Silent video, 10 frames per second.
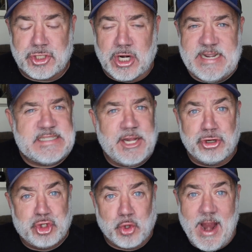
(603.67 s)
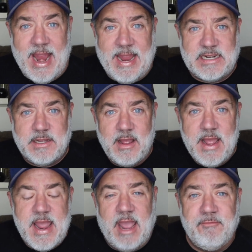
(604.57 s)
degrees that are trained
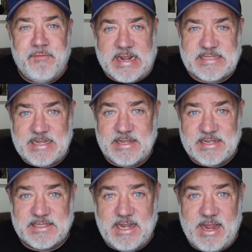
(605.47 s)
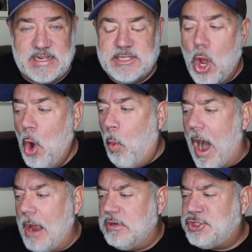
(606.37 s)
in fixing these things.
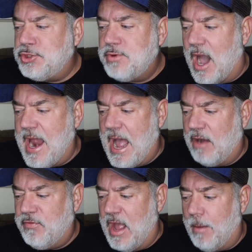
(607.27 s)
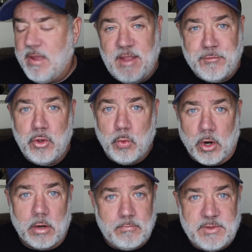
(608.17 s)
Why would you not have them if you
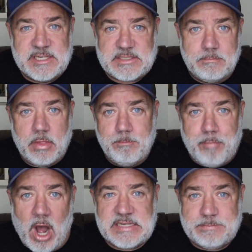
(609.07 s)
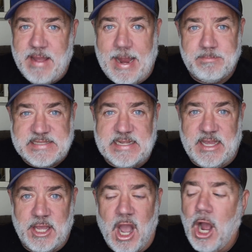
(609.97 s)
were this boss babe
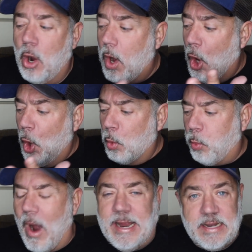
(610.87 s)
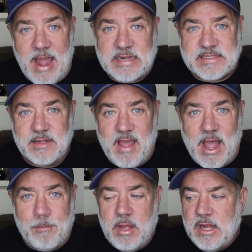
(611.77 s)
CEO right next to
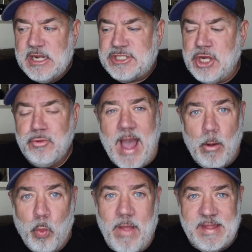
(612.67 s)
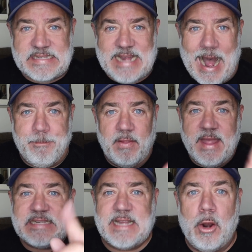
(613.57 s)
them so that when this happened,
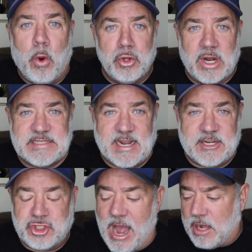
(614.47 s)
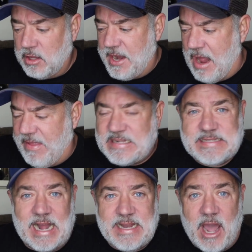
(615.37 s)
they said, hold on a second, Jacqueline, and they
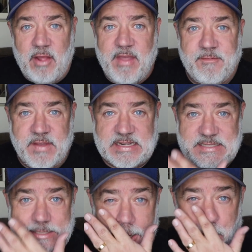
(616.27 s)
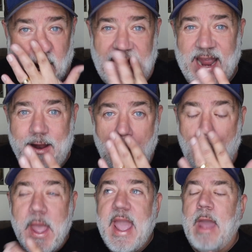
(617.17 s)
sat down and they fixed it, right?
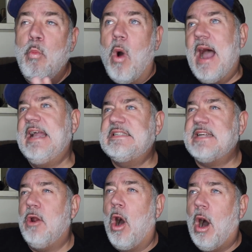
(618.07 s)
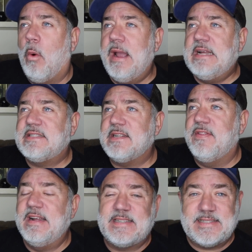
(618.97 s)
And why is it always
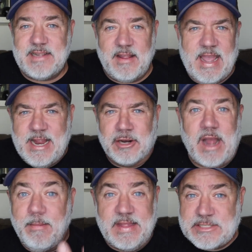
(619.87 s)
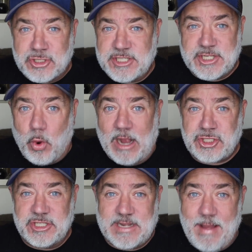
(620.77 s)
this, and here, I mean, these are just the
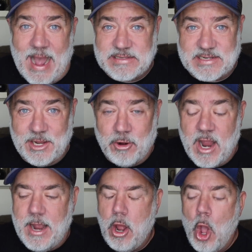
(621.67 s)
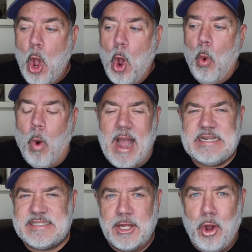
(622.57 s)
questions I'm asking, right? why
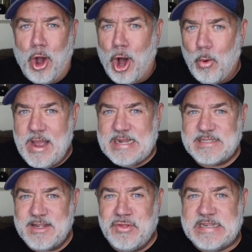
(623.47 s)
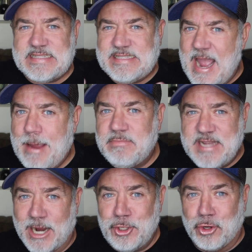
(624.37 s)
is it always the same
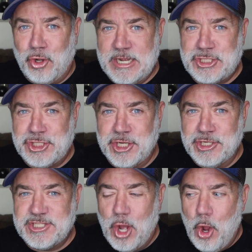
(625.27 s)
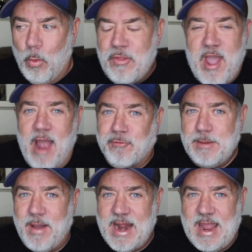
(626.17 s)
technical issues with
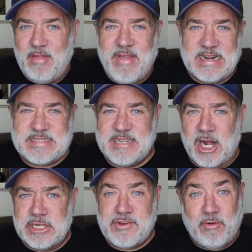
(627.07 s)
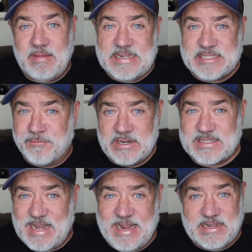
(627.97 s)
everybody that sells from these different
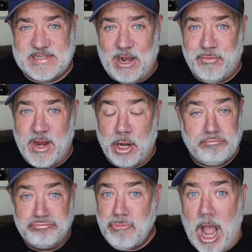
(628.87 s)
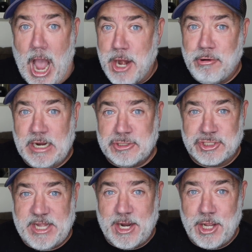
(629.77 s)
sites out there? I don't
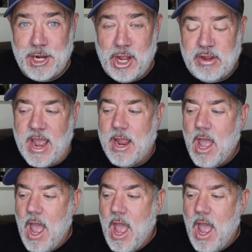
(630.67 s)
understand it, okay?